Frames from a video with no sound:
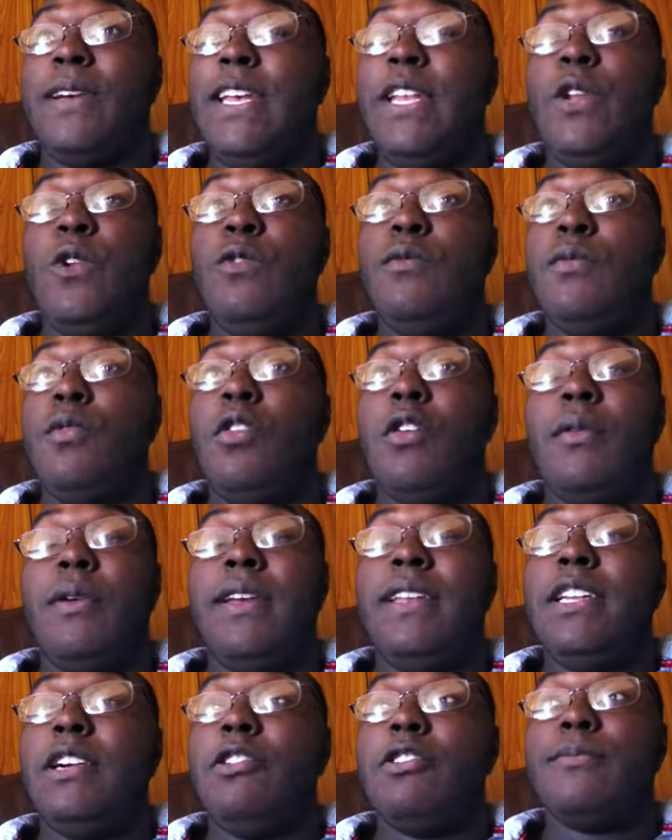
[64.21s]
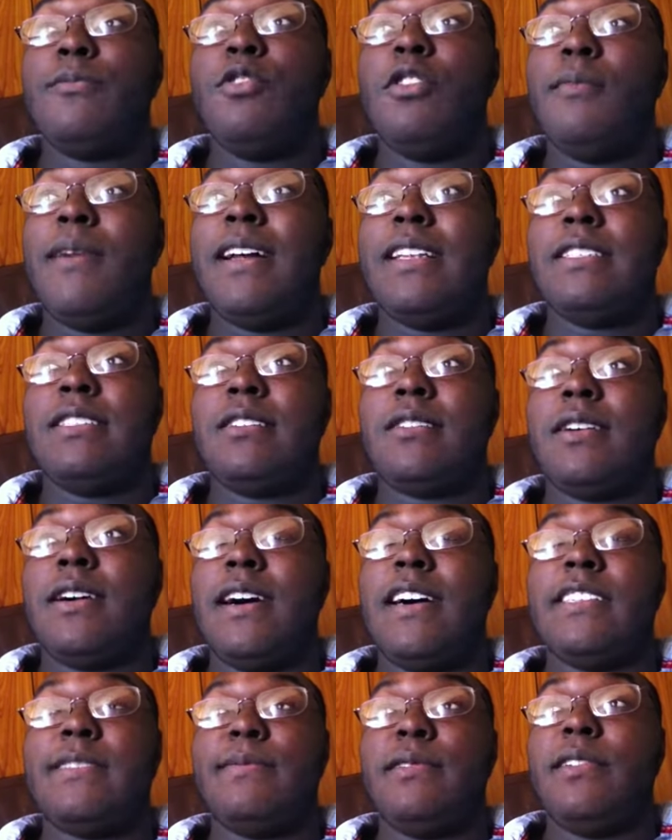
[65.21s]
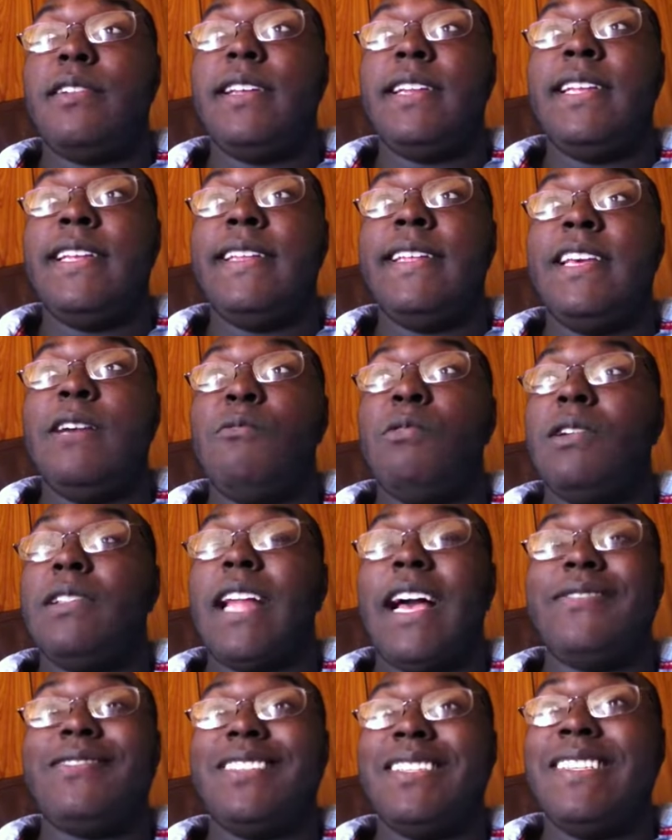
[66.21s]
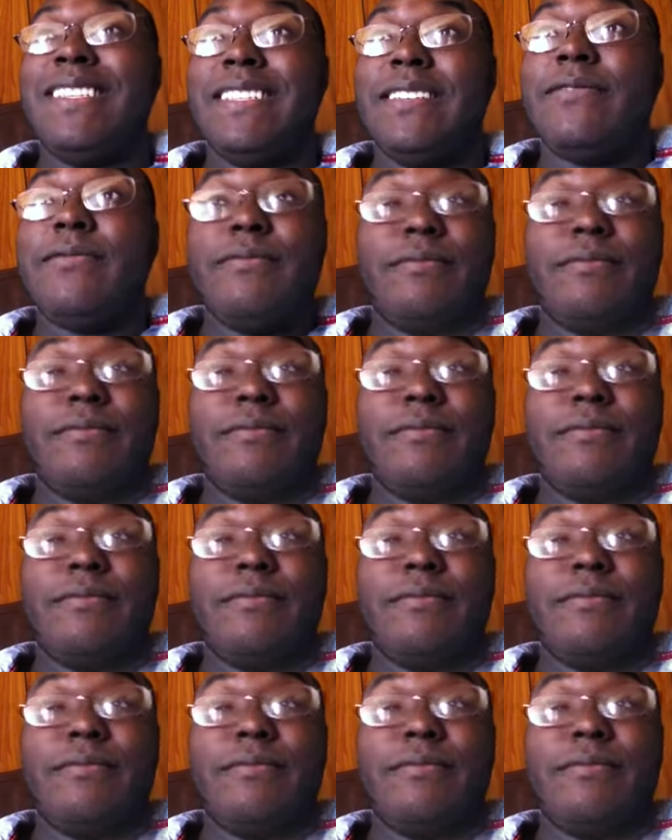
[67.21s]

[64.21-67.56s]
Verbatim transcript: He knew more. He knows more about General Hospital than he did One Life to Live.